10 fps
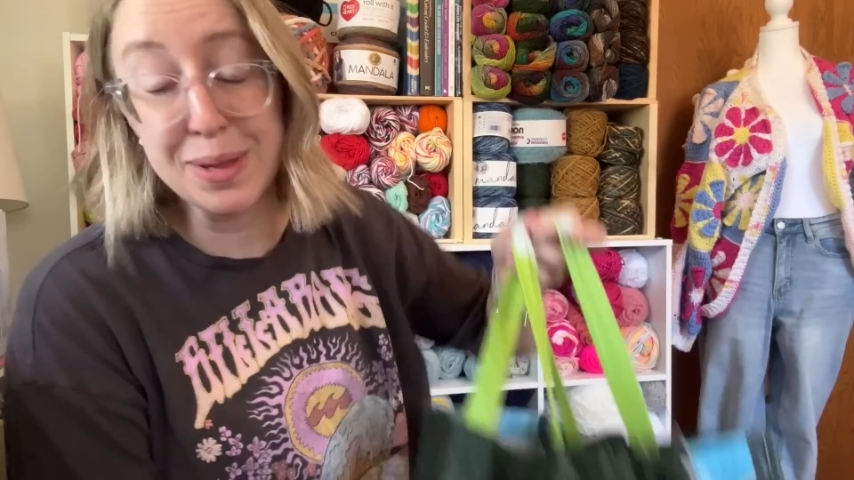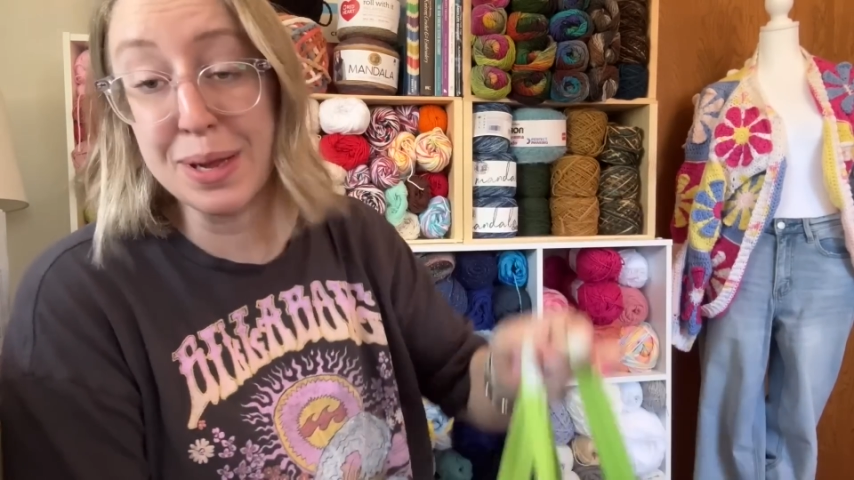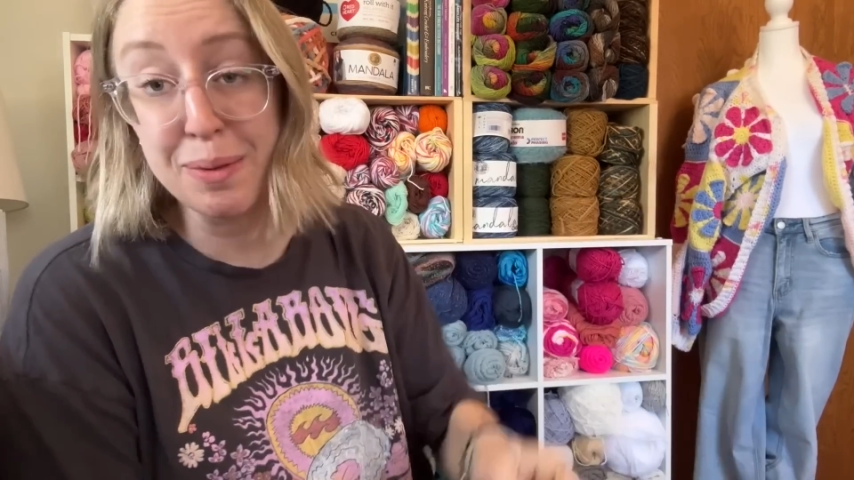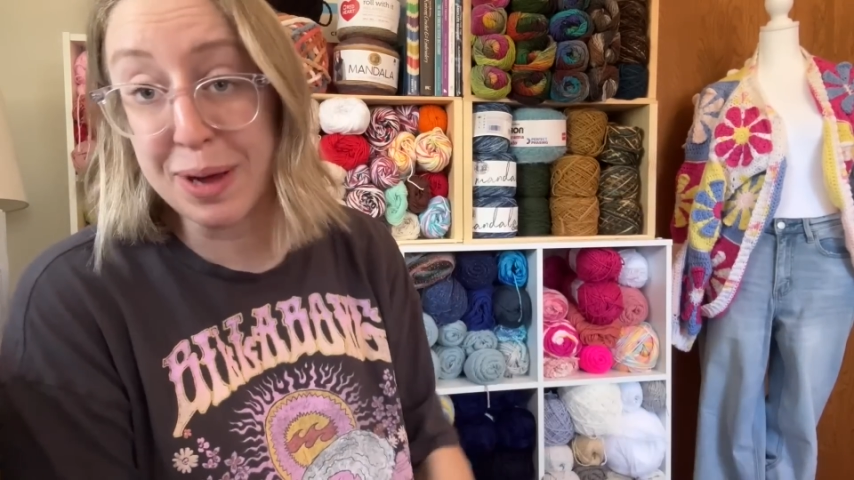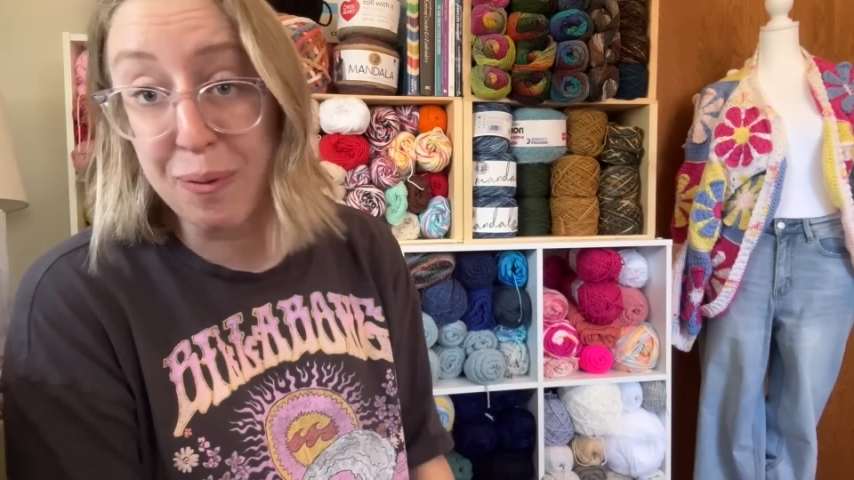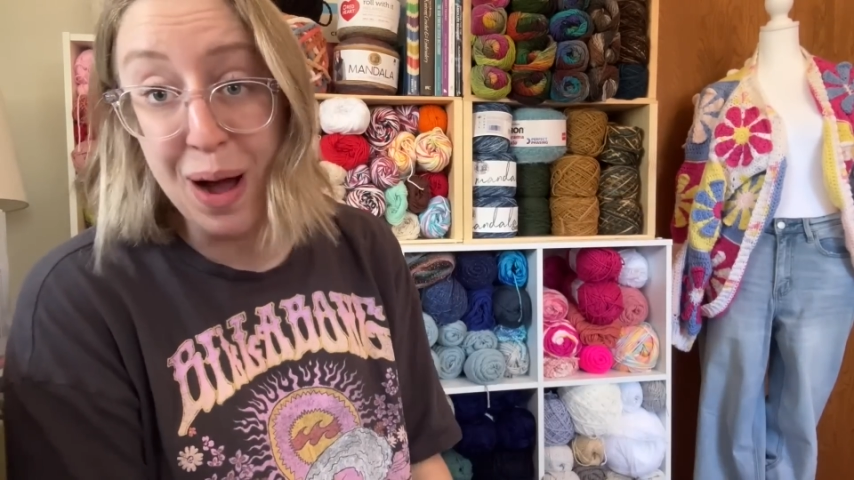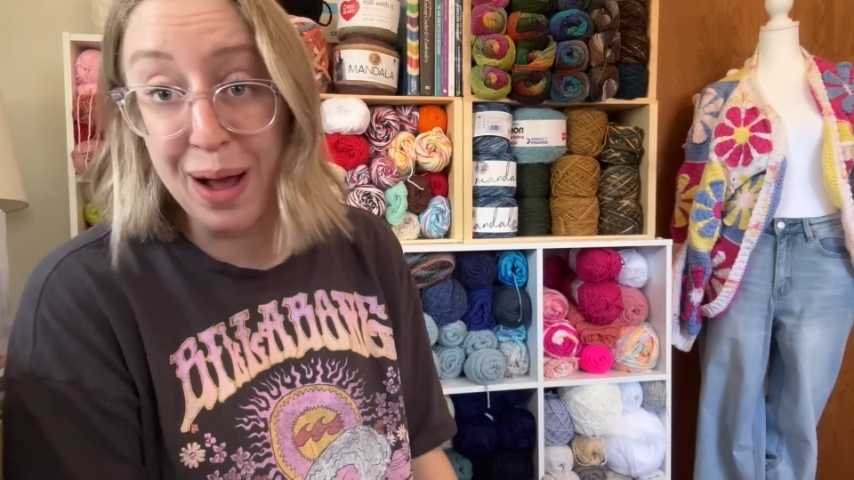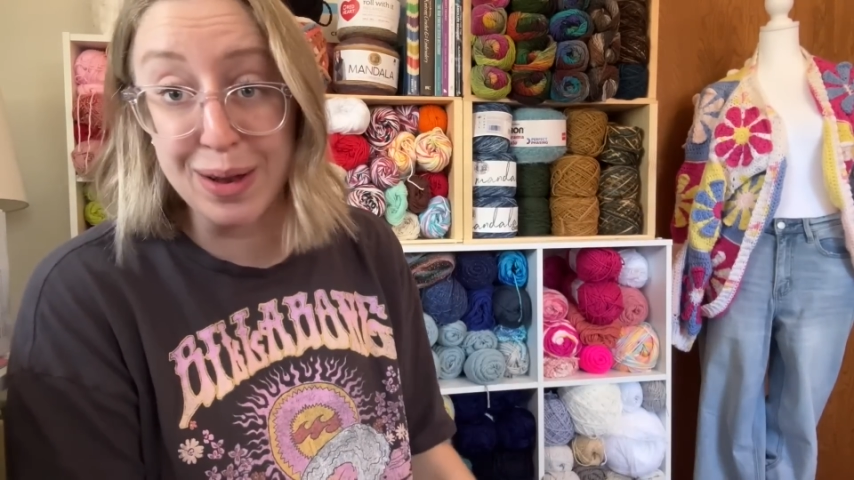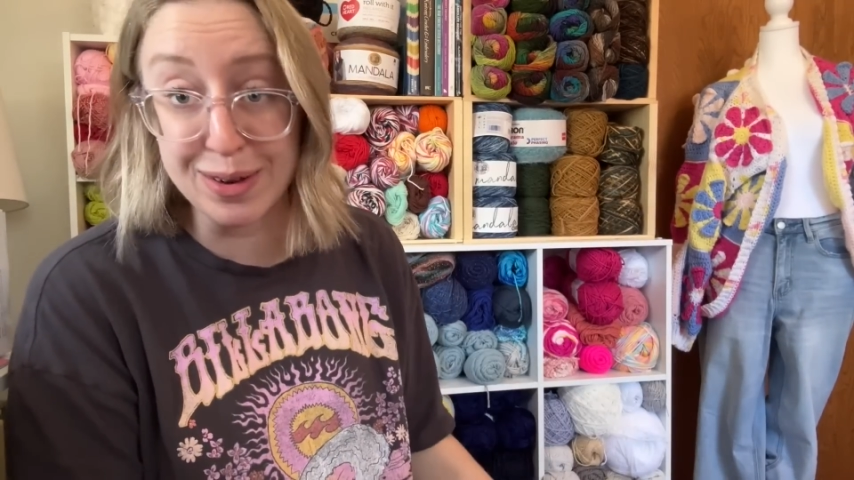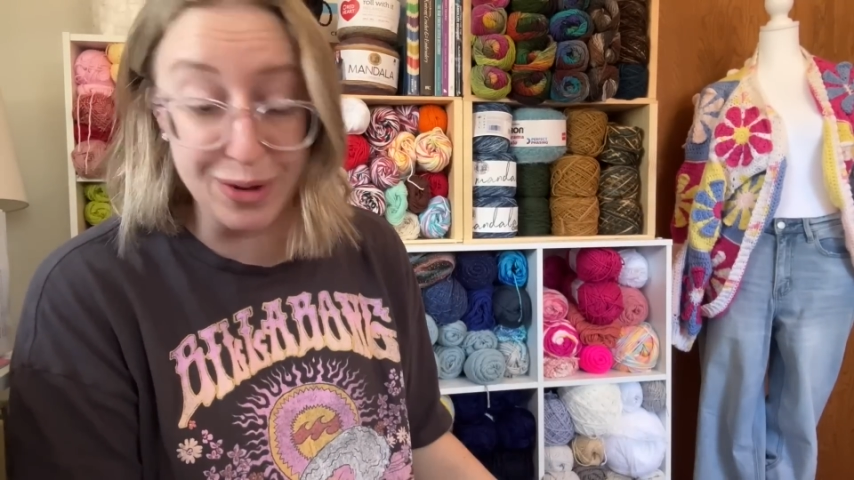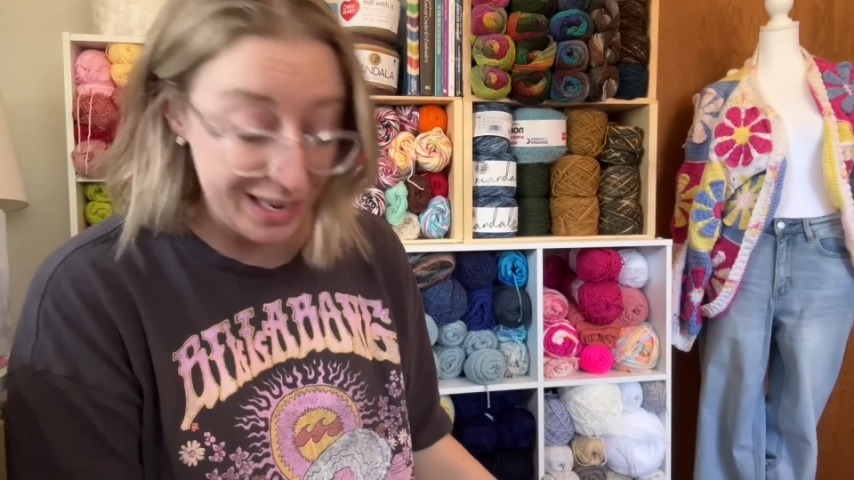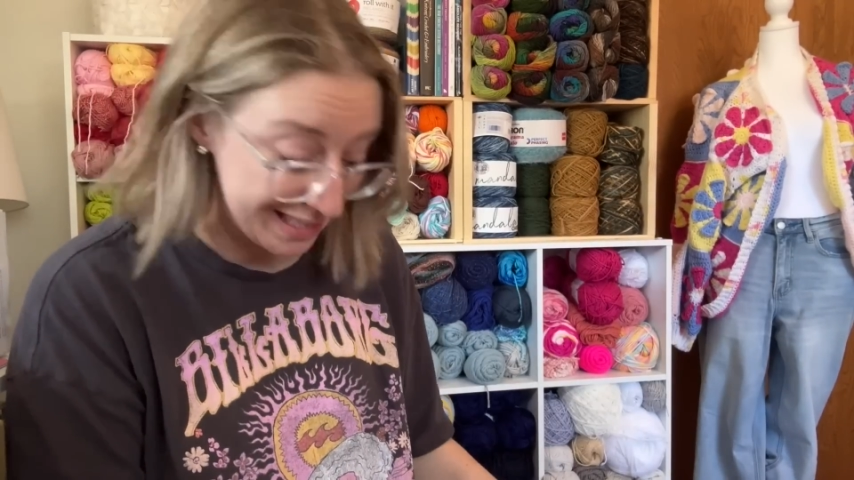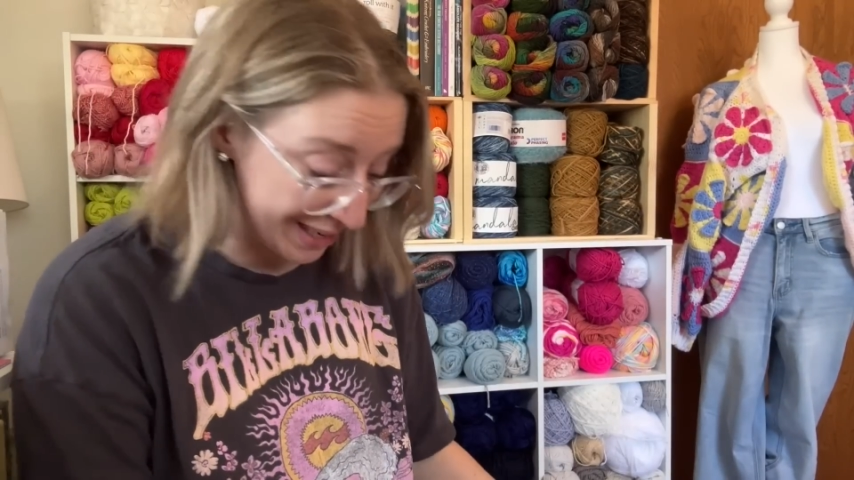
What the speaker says: little bit wild and crazy,